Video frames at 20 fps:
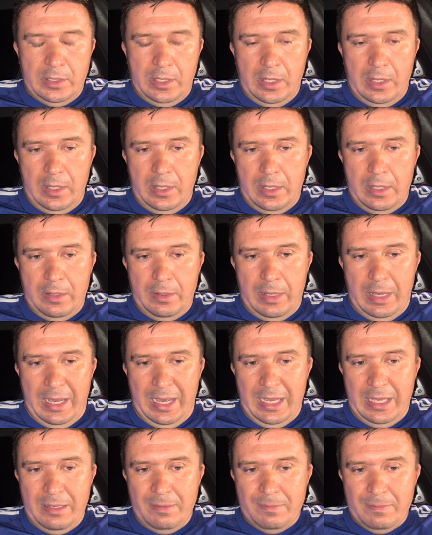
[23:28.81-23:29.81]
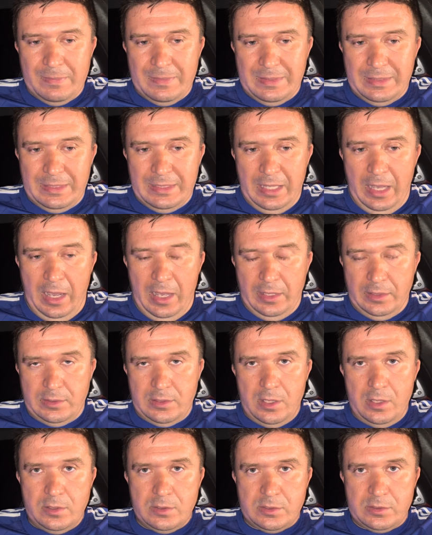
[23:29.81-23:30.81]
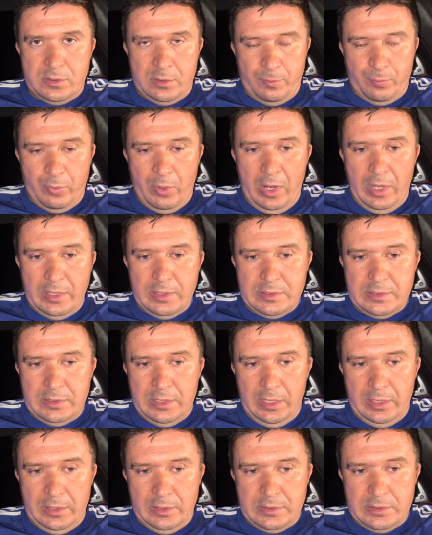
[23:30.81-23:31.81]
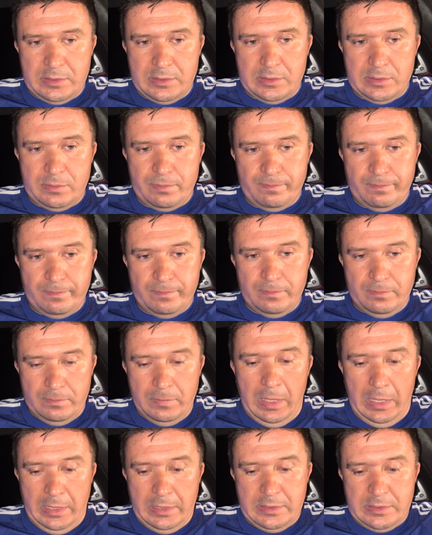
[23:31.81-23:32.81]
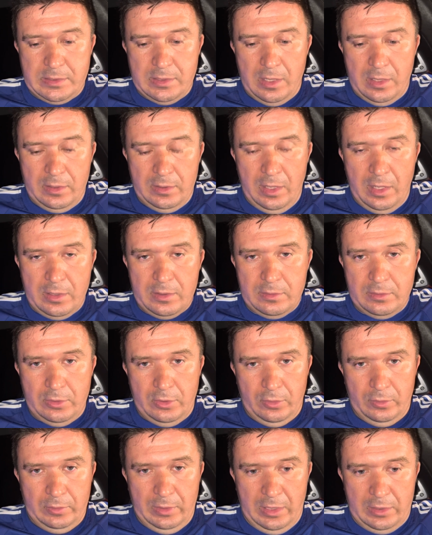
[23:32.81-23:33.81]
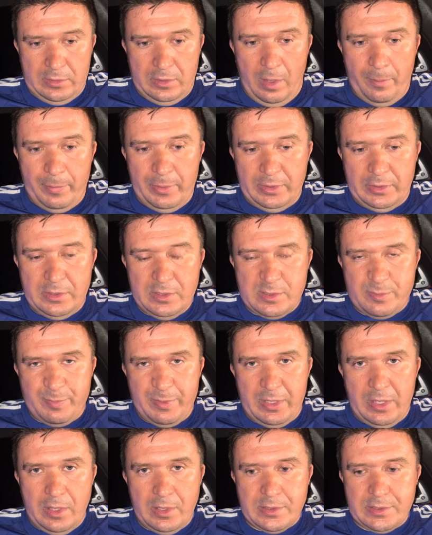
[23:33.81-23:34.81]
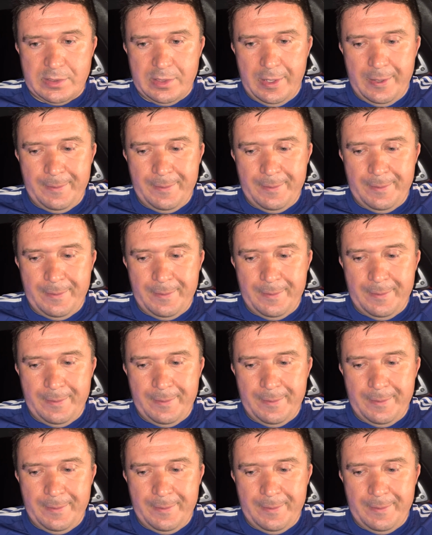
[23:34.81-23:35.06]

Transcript: I am not surprised that it's locked up like this, because